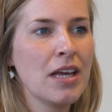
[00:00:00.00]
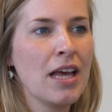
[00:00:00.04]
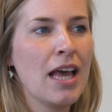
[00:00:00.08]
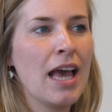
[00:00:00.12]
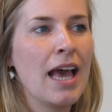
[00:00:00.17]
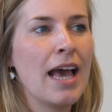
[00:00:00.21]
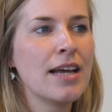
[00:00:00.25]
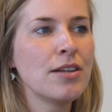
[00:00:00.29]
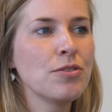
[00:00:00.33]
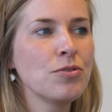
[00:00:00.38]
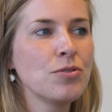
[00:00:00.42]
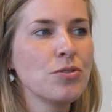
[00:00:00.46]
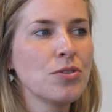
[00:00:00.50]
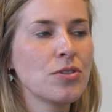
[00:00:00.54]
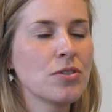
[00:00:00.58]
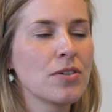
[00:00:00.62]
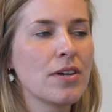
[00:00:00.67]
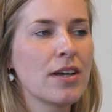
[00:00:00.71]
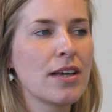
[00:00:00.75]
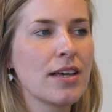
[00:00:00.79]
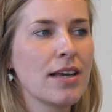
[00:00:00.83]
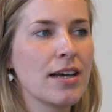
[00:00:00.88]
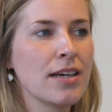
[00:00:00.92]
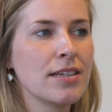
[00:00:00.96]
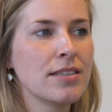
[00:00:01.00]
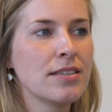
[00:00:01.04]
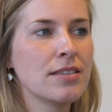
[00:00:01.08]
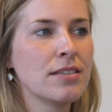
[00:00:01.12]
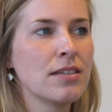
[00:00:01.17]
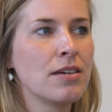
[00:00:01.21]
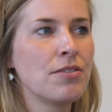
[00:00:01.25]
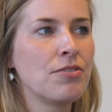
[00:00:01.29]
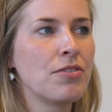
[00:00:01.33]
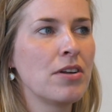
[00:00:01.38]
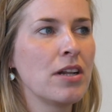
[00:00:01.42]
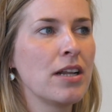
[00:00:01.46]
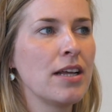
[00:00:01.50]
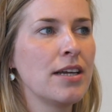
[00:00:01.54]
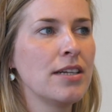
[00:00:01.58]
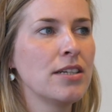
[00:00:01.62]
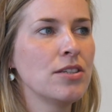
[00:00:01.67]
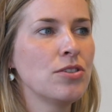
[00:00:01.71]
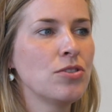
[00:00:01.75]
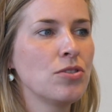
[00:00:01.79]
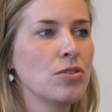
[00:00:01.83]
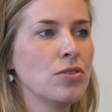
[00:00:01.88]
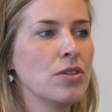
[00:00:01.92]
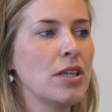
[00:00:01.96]
And also, I guess, related
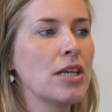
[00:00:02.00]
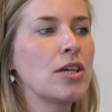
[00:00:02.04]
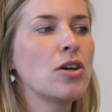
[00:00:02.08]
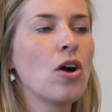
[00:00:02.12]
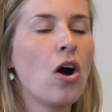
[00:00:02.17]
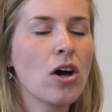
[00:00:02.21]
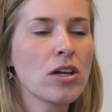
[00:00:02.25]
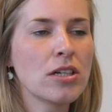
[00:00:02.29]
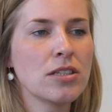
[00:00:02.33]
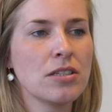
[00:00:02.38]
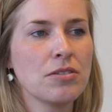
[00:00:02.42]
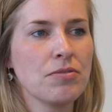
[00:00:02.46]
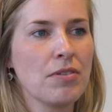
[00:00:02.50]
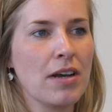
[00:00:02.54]
to the cognitive